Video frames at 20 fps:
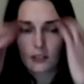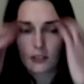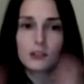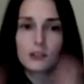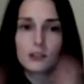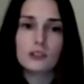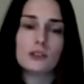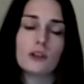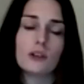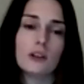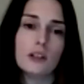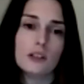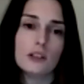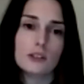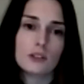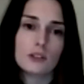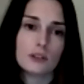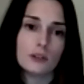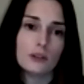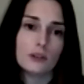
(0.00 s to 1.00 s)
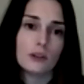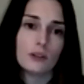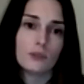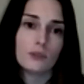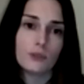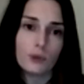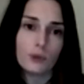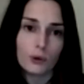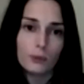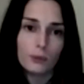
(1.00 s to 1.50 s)
to turn into a
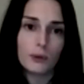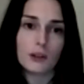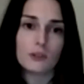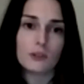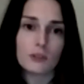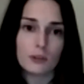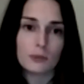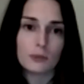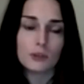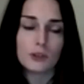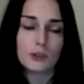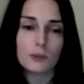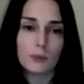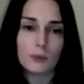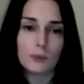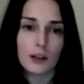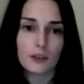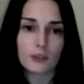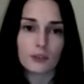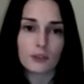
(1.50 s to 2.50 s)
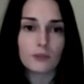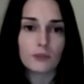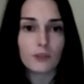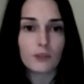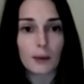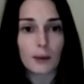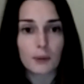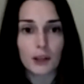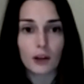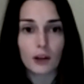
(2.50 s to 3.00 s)
4-bedroom, 2-bathroom
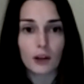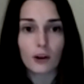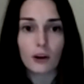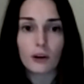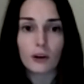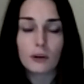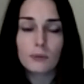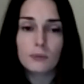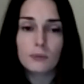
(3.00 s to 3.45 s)
family home.